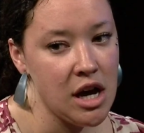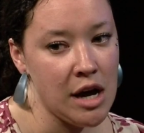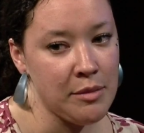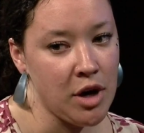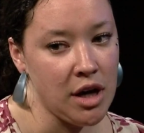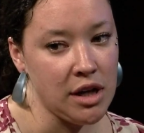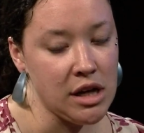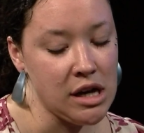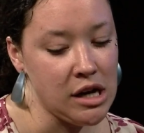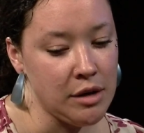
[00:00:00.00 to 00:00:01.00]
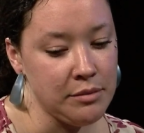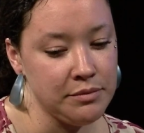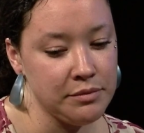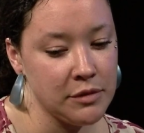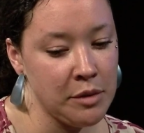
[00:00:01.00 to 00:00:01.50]
I'm on um,
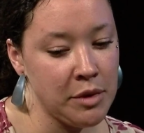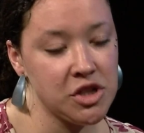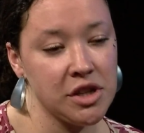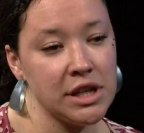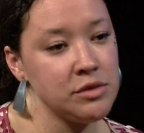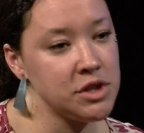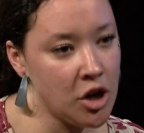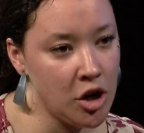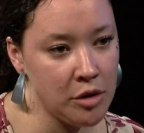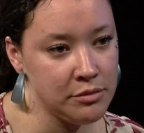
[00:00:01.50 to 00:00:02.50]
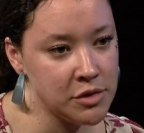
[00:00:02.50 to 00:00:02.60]
a bunch of things with Term